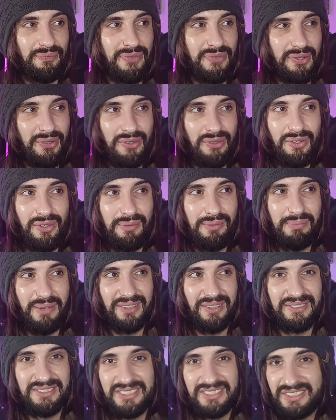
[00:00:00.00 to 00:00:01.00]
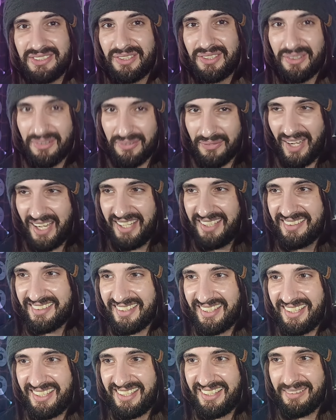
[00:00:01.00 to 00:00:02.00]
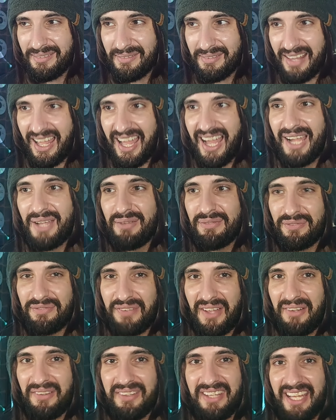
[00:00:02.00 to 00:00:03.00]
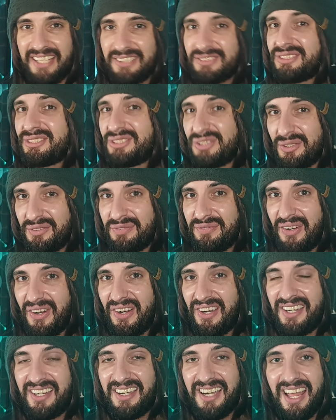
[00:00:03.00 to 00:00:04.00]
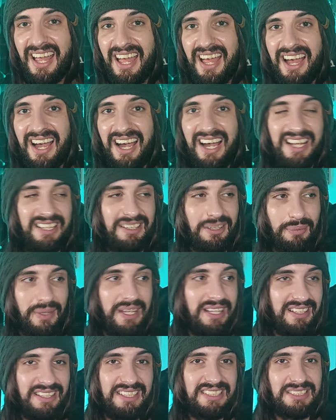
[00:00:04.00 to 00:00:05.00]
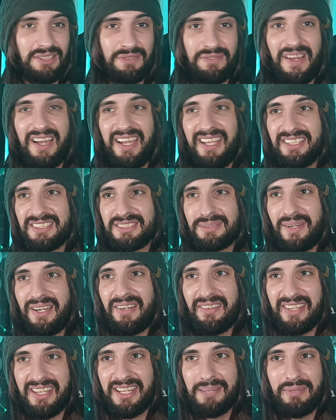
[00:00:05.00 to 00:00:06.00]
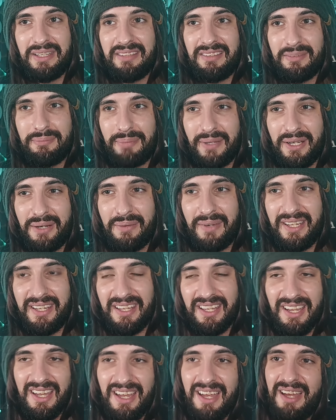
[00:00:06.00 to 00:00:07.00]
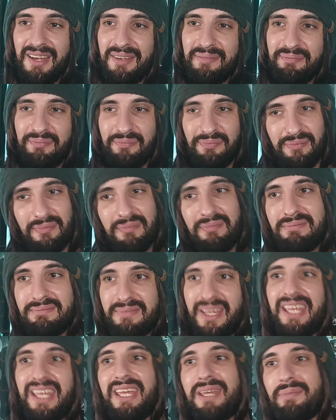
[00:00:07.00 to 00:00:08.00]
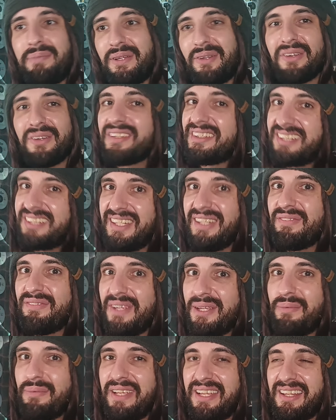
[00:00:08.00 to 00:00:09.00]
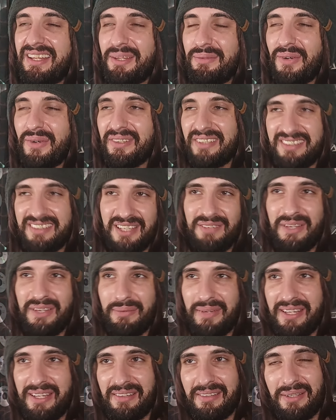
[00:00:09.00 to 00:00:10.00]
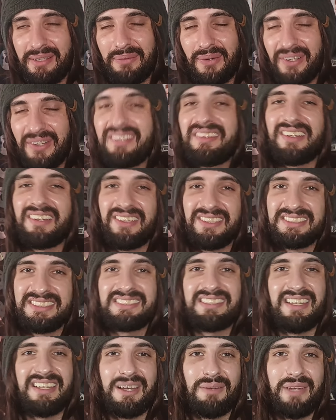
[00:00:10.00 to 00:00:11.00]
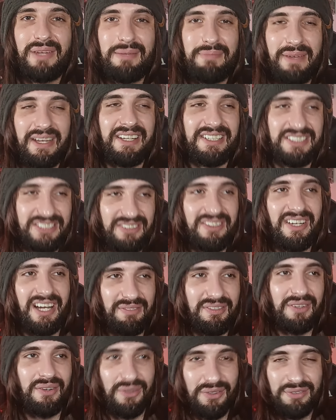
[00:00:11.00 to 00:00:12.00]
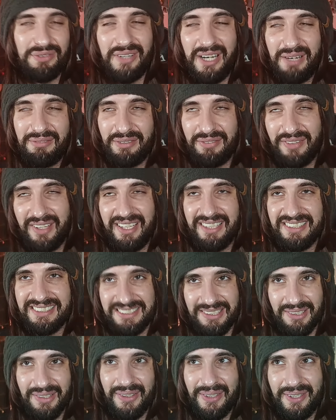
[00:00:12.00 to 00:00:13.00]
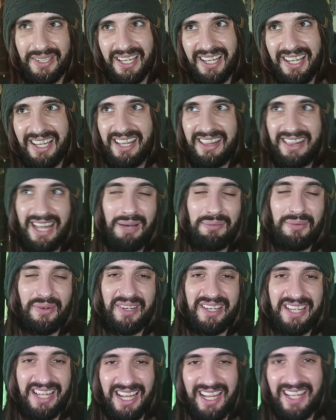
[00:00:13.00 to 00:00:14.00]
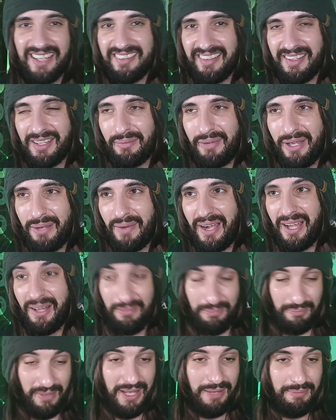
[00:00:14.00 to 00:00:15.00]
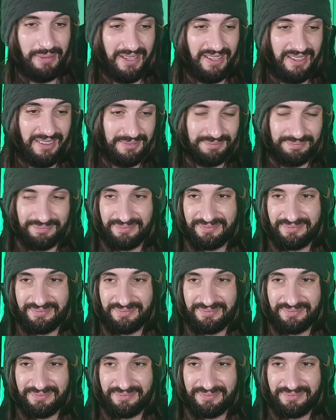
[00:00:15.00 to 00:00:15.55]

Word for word: too much grinding that I've felt yet so far, and the weeklies are fine as well, they can be done pretty quick. Maybe not the TV Weekly one. The TV Weekly one does take a wee bit because you do have to go through everything. So that one can take a wee while. Maybe